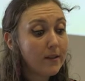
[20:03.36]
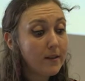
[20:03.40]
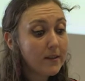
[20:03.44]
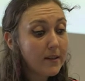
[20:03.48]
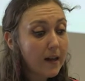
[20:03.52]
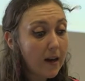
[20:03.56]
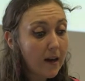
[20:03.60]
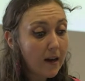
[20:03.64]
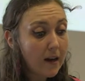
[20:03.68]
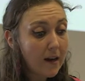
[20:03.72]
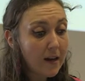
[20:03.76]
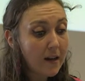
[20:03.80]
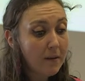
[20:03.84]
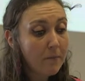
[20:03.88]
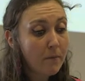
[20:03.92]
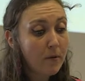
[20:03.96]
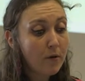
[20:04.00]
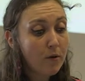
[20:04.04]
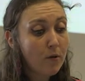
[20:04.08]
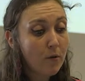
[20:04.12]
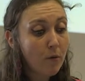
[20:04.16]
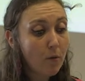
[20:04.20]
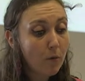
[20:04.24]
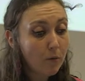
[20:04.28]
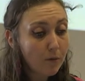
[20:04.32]
of the
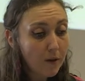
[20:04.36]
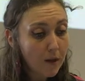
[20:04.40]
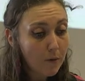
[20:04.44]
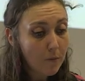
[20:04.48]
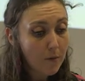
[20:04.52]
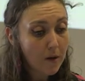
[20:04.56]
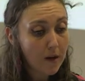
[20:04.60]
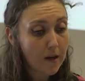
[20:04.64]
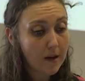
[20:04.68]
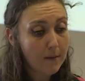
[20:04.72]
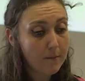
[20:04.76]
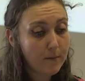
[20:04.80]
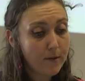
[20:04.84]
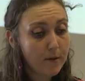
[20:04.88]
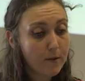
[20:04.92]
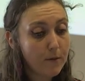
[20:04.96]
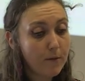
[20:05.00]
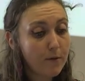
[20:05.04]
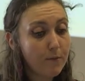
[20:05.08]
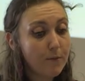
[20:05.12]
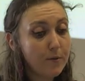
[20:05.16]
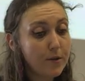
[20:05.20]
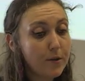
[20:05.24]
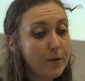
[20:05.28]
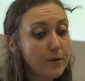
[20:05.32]
time, know only what comes through
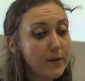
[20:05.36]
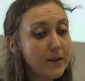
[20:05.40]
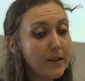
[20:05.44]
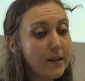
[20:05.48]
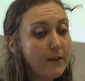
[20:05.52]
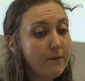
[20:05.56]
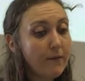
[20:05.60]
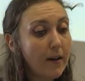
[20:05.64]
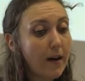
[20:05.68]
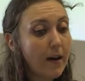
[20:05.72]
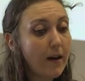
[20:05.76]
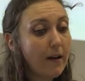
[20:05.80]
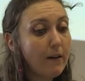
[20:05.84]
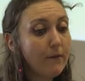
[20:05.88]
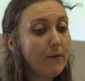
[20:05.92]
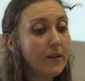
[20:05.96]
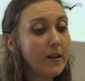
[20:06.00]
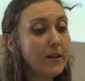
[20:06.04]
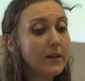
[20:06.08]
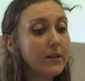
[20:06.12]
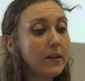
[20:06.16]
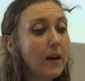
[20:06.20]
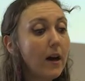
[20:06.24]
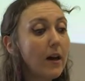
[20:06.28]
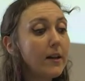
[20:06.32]
the reducing valve and
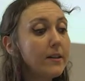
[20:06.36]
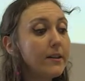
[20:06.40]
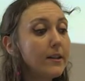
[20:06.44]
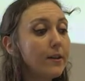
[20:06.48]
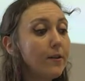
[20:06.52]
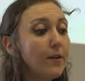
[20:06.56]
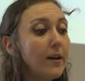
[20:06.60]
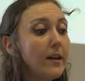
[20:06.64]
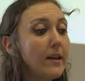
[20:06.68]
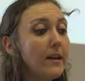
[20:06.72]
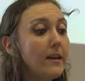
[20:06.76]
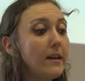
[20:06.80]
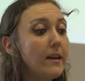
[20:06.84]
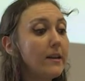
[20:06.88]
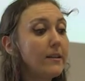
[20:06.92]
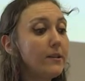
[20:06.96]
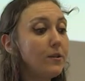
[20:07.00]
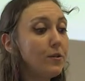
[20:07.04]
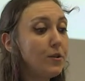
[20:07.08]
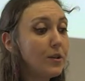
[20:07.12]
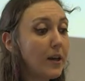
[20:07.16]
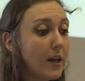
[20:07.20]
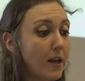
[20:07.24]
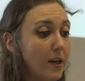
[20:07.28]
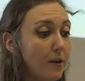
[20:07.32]
is consecrated as
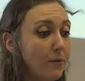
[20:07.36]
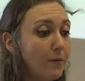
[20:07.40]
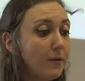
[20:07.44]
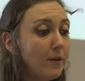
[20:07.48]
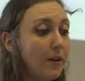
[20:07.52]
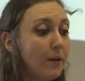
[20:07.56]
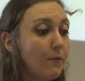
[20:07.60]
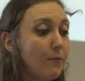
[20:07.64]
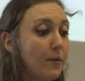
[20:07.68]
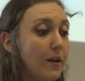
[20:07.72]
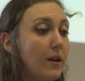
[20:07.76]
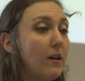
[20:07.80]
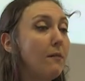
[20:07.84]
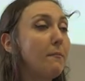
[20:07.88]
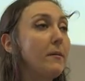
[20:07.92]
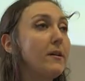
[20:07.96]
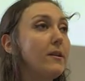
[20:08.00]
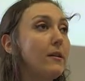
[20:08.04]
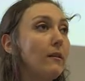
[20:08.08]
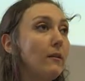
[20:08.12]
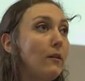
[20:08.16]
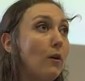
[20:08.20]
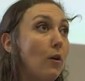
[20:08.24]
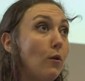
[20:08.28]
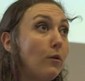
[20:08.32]
genuinely real by
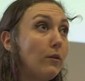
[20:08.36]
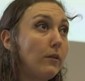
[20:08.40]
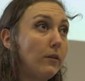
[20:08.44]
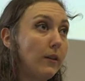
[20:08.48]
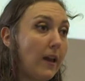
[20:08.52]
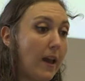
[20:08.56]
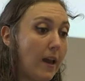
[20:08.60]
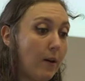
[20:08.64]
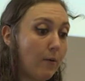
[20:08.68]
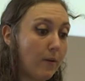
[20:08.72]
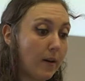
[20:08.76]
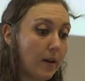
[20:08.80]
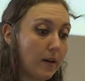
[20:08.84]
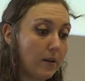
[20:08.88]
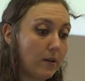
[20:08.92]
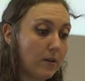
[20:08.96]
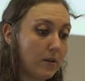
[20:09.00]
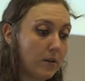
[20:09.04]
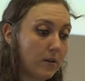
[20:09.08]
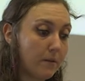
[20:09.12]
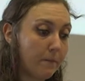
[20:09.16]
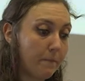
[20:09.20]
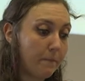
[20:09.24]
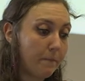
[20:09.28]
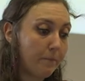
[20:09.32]
the local
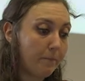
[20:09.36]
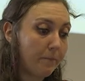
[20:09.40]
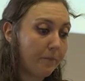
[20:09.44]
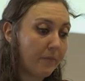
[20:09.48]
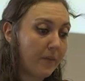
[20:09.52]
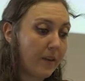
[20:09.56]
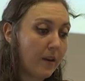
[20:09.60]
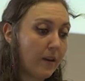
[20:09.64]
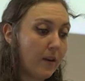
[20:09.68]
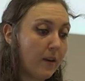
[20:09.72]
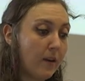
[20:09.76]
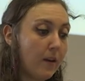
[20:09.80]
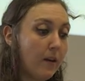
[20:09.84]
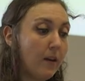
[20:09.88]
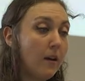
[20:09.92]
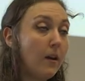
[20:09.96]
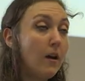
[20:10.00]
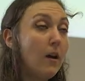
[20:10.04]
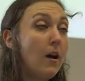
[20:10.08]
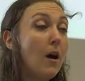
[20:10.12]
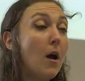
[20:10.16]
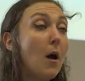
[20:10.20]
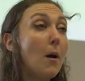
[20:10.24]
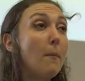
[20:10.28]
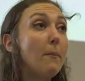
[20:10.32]
language.
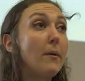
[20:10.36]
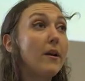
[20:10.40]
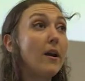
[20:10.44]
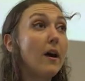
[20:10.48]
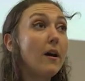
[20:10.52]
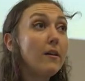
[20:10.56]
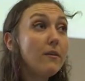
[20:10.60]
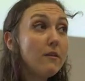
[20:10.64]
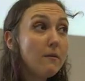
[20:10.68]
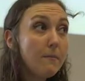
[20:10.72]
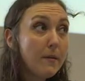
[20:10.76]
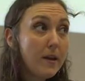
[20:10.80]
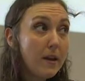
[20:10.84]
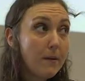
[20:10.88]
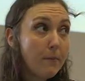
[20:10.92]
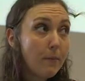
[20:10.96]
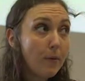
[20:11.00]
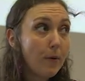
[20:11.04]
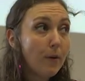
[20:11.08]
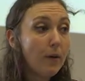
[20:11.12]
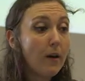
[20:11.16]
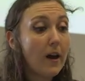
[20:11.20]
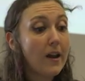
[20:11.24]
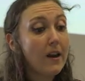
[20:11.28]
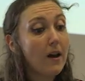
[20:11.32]
But other
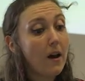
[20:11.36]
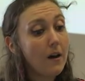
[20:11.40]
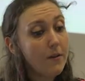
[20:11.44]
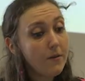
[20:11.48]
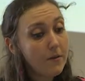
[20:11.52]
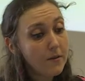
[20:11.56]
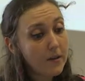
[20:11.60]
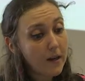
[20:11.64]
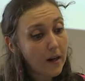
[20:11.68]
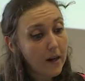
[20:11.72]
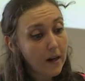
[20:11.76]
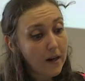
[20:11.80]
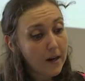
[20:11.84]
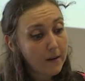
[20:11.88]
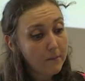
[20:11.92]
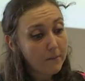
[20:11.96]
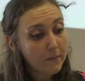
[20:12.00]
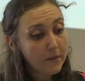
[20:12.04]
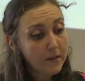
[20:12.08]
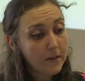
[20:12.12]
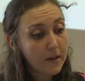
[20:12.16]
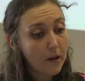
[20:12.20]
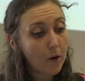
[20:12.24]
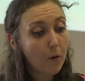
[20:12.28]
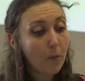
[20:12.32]
people, at other
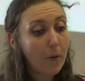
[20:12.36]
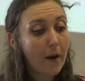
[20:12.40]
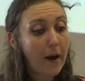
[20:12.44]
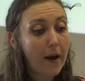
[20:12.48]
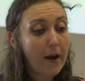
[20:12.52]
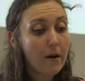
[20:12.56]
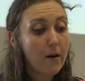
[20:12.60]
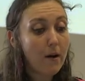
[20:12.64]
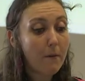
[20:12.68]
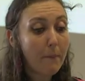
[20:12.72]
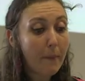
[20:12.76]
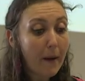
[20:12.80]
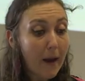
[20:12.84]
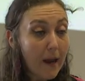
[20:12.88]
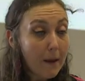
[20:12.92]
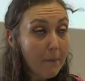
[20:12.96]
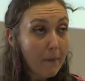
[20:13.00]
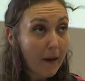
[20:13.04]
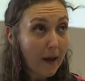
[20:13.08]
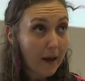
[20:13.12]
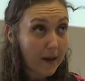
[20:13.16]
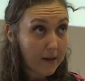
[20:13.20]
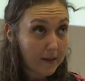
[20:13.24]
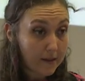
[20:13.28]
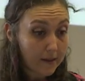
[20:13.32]
times, acquire a
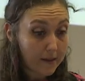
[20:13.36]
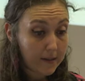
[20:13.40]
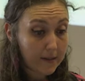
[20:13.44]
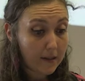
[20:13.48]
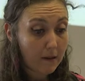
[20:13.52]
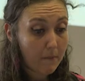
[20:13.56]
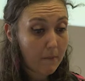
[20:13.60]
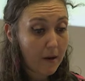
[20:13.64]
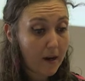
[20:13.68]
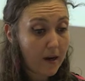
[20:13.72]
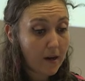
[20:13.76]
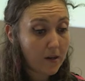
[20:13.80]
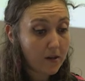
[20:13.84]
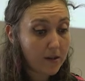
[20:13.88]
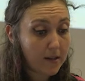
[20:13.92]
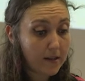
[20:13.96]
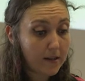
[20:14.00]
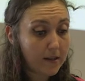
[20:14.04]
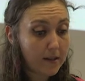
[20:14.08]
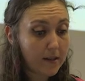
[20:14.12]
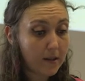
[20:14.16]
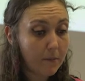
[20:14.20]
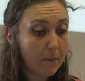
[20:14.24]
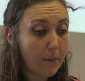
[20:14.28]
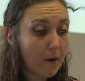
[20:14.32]
bypass that
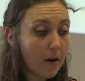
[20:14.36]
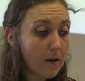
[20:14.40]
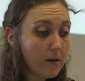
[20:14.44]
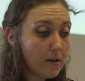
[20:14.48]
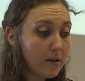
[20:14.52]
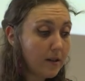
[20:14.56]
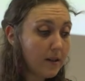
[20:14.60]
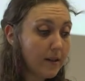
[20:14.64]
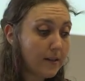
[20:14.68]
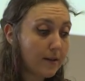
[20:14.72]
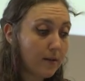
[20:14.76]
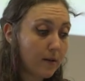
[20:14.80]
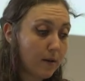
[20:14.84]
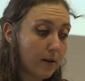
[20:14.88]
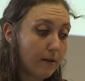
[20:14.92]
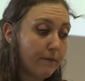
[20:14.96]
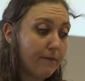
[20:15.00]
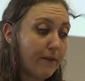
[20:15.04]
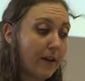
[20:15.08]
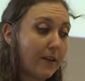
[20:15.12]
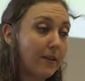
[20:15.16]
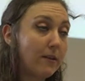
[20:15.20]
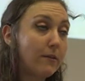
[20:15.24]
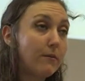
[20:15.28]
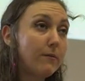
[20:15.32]
manages to partially
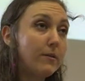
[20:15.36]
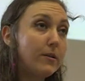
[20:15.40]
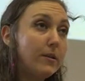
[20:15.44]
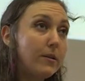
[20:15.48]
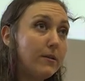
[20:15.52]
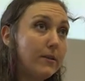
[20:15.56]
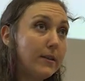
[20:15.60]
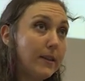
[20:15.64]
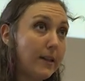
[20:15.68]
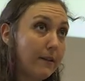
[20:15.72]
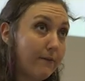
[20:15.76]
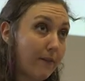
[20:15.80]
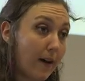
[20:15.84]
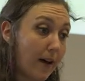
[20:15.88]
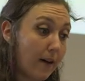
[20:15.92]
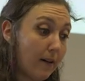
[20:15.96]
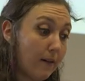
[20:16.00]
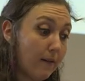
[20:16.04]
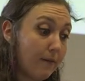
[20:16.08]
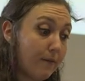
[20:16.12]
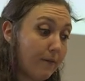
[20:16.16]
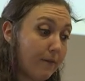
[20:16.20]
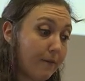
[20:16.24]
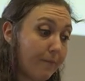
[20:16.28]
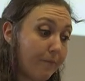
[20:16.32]
circumvent the reducing
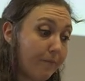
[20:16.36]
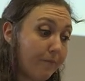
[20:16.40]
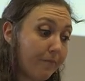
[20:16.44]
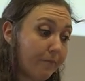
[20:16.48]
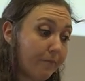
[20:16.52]
valve.